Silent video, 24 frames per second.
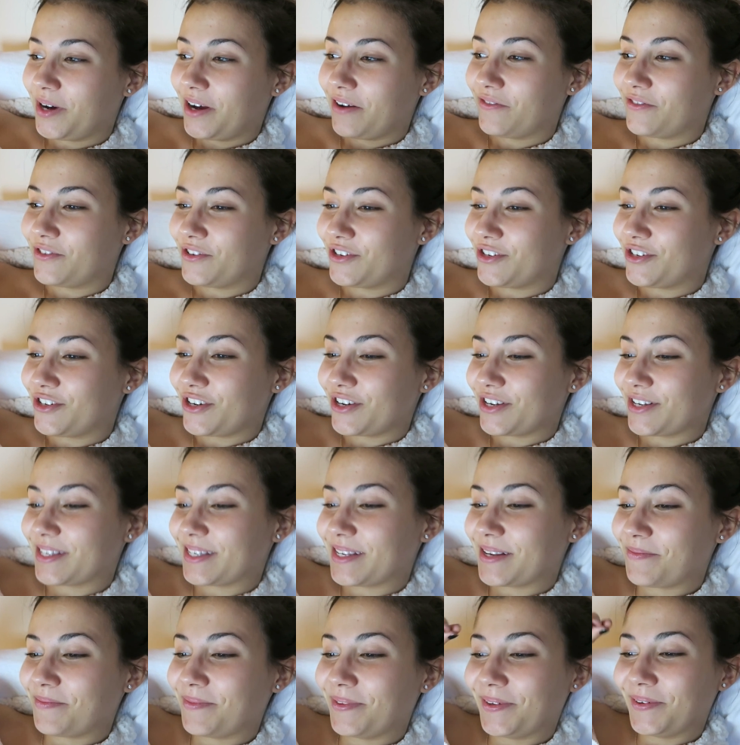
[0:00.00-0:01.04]
though i've just
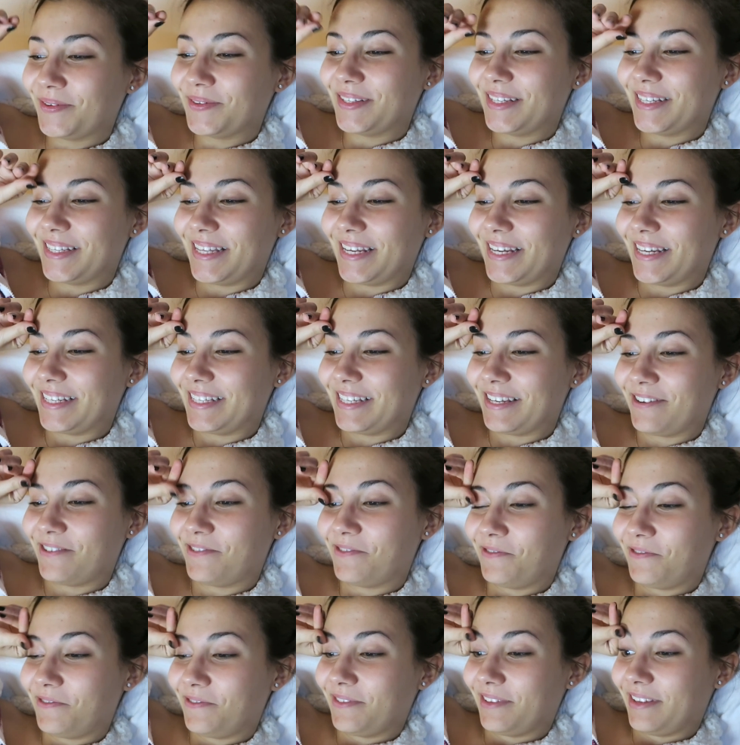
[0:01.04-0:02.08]
uploaded it and
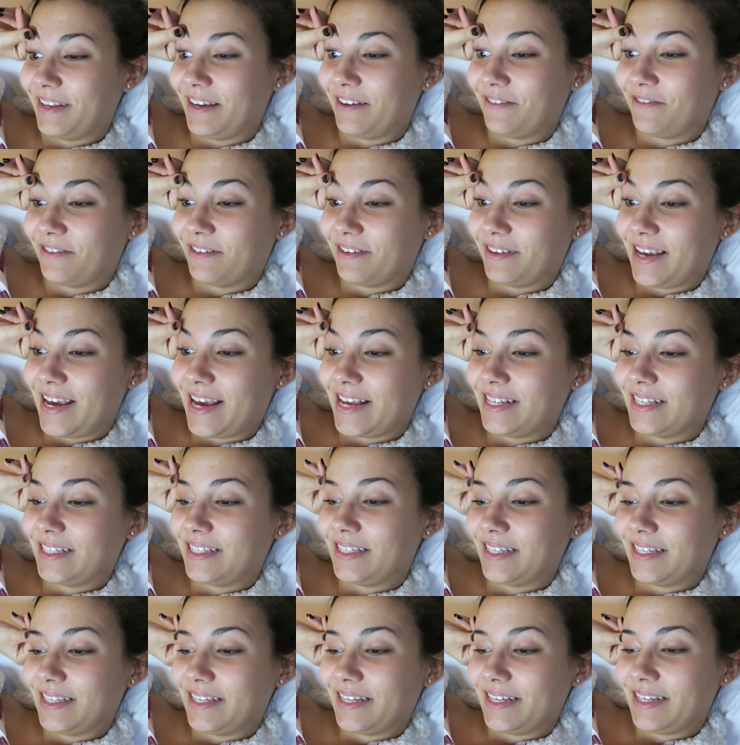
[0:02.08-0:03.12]
like
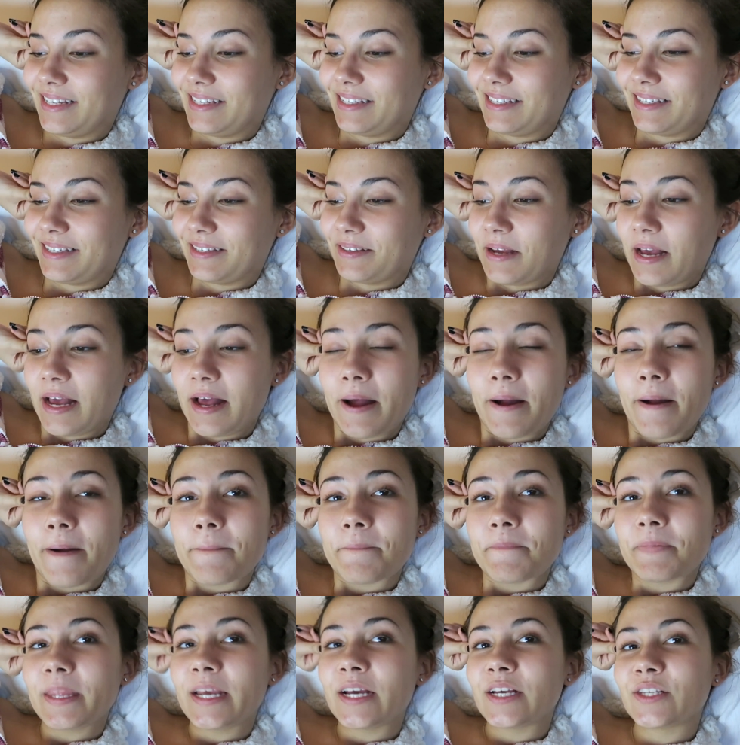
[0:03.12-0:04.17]
edited it
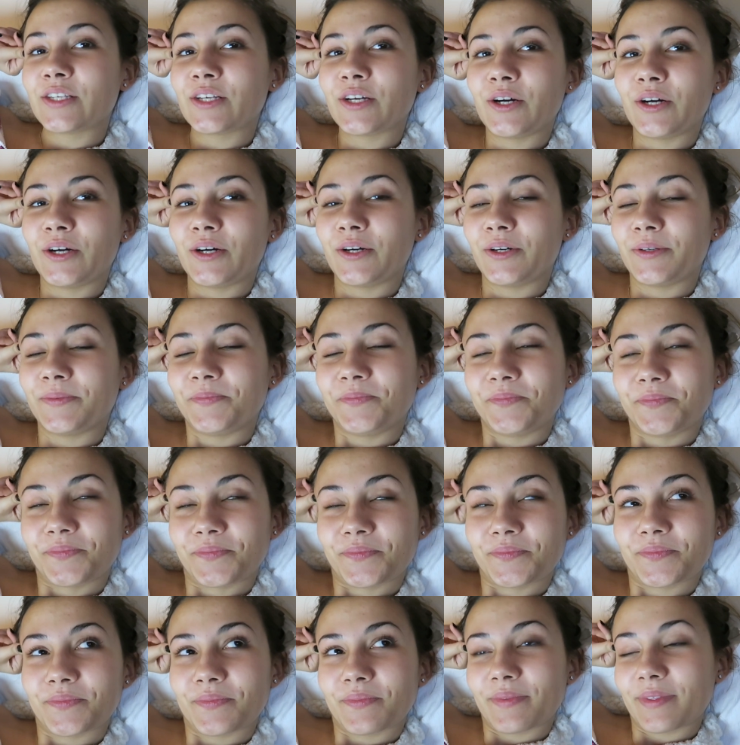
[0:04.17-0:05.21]
so
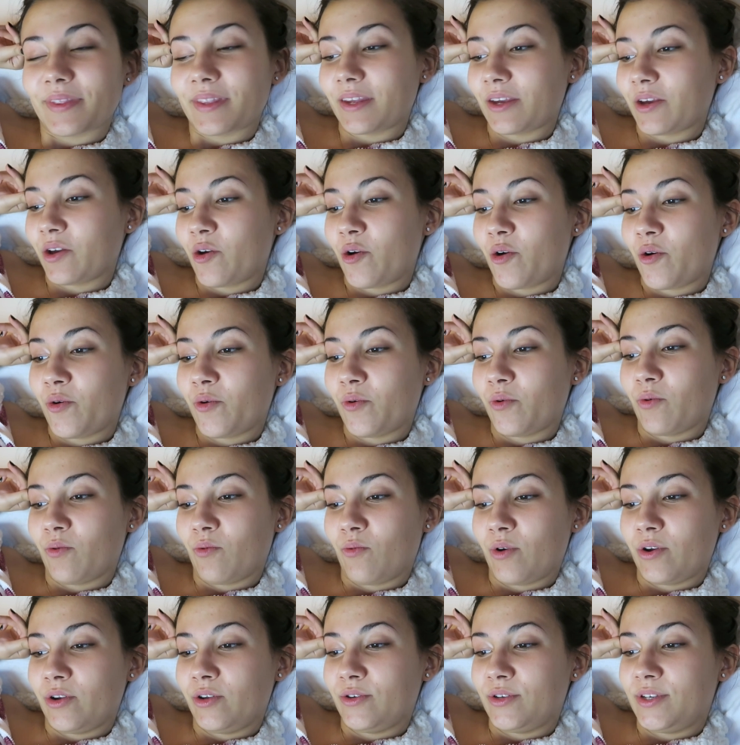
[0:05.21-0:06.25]

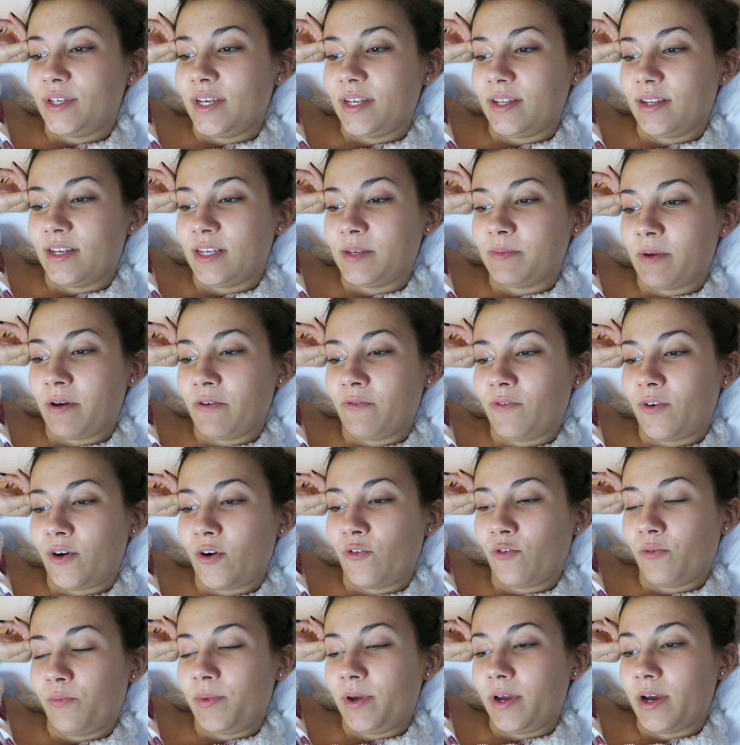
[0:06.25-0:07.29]
when you see this, my vlog
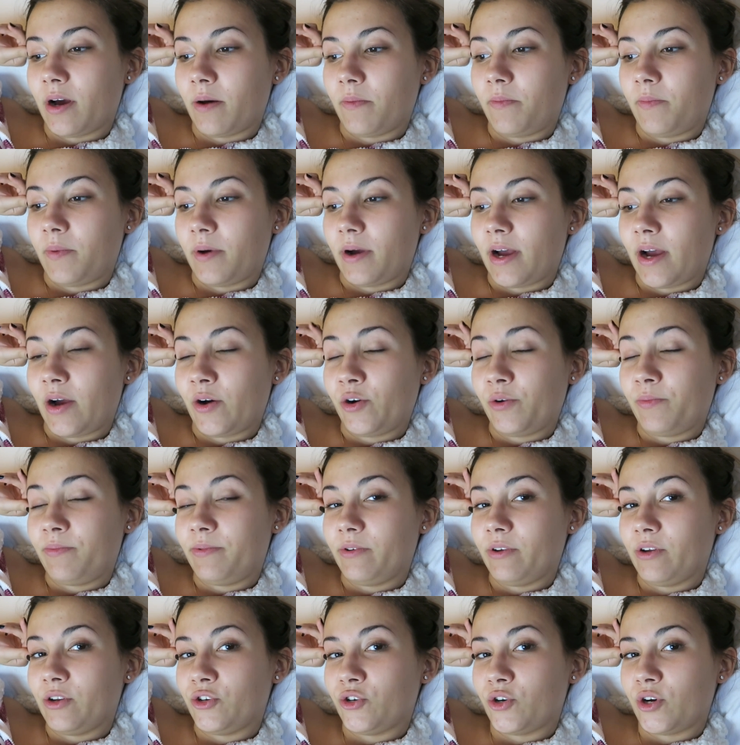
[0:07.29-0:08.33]
will be up, but I hope
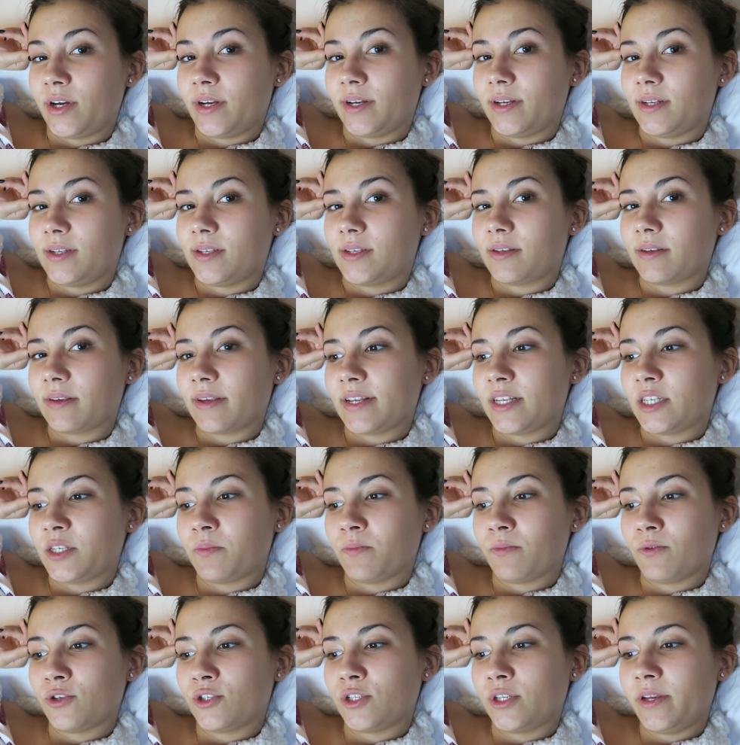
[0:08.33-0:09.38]
you enjoy it. It's
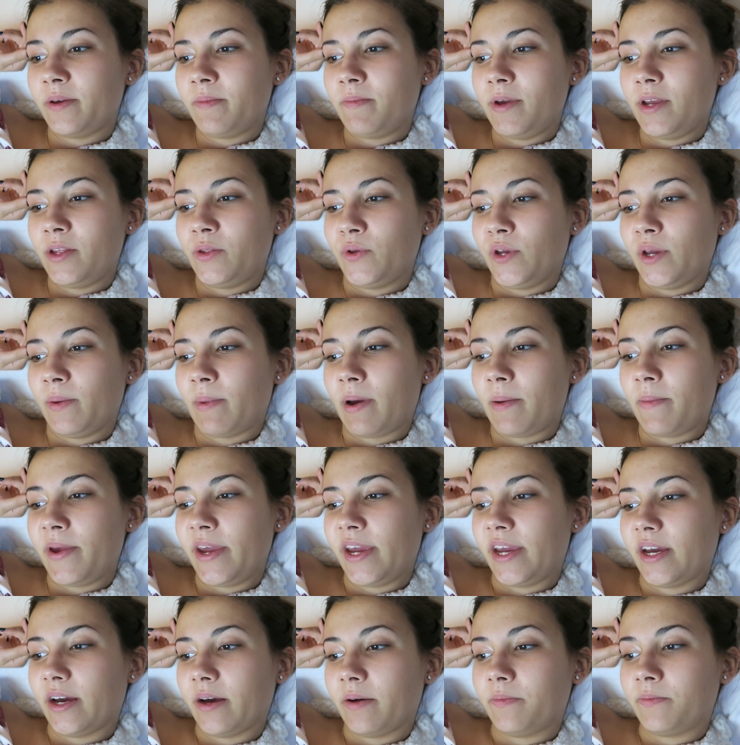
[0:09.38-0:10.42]
mostly me doing my
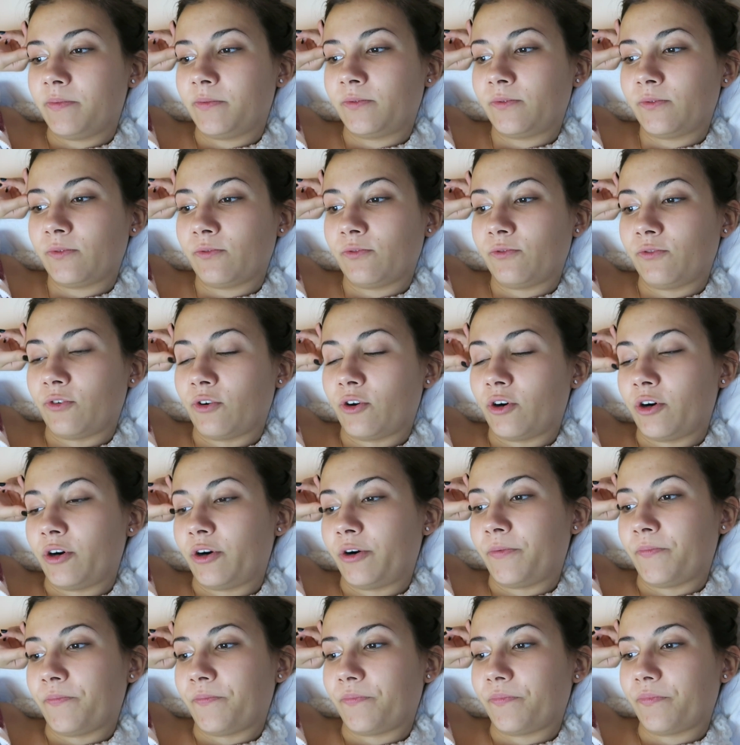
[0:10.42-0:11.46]
makeup
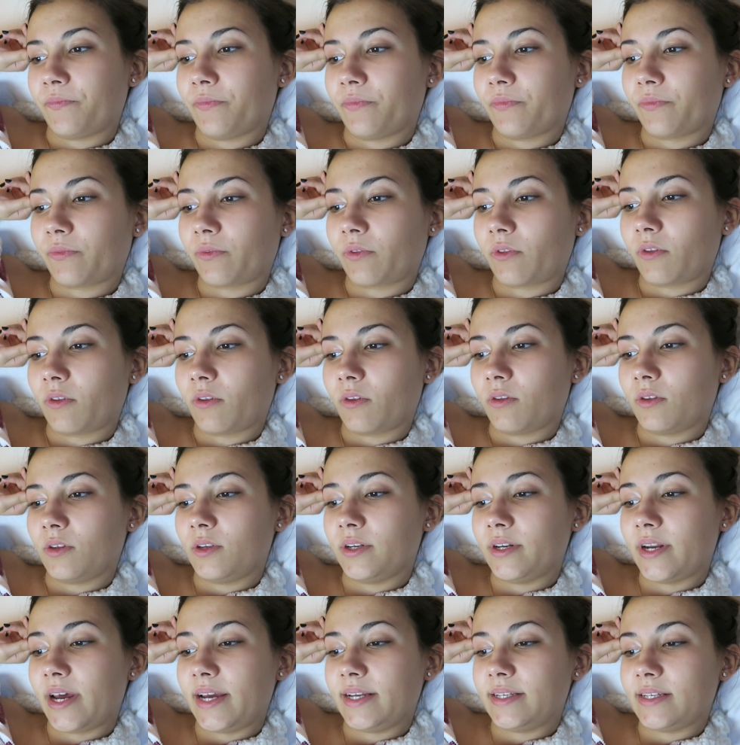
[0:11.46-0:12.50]
for
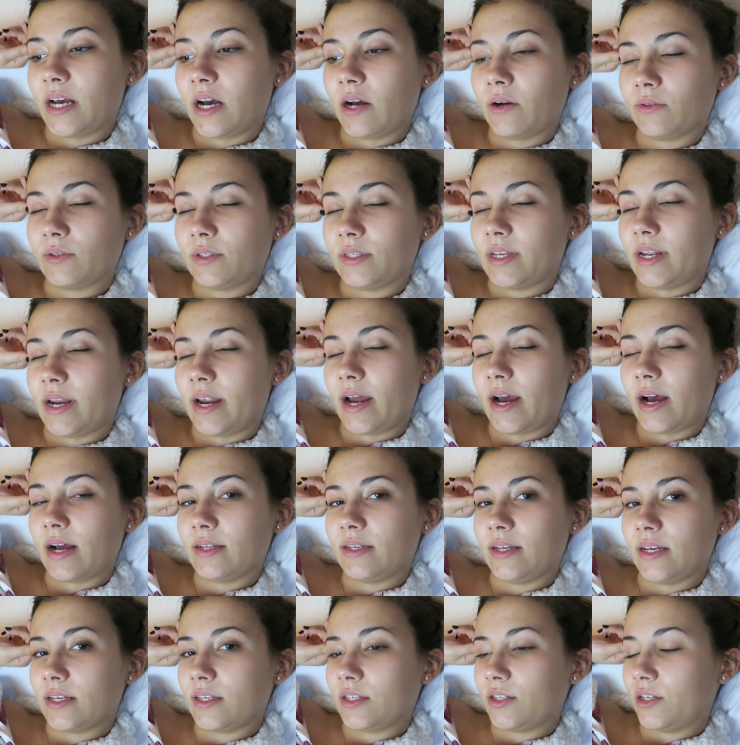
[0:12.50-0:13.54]
the night out that I
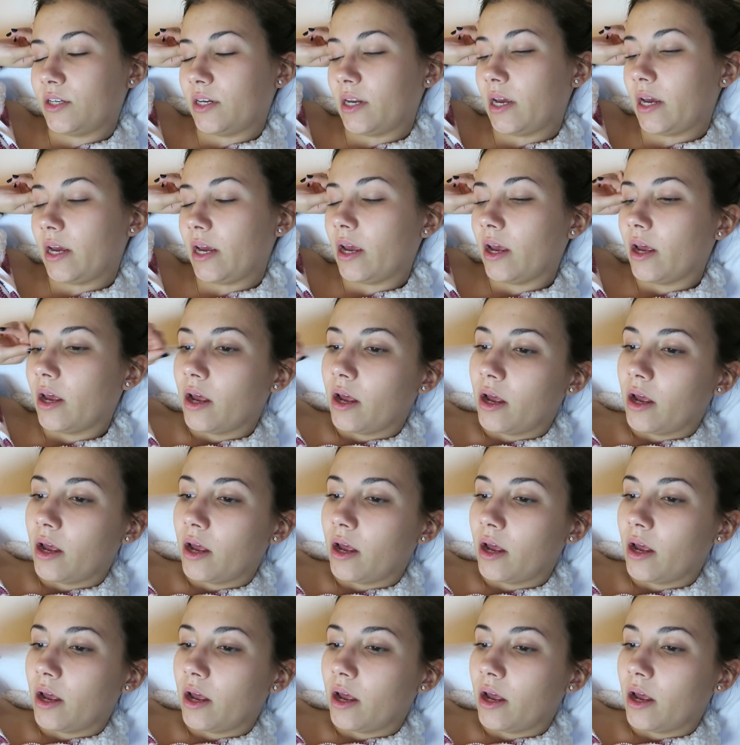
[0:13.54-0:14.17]
had yesterday.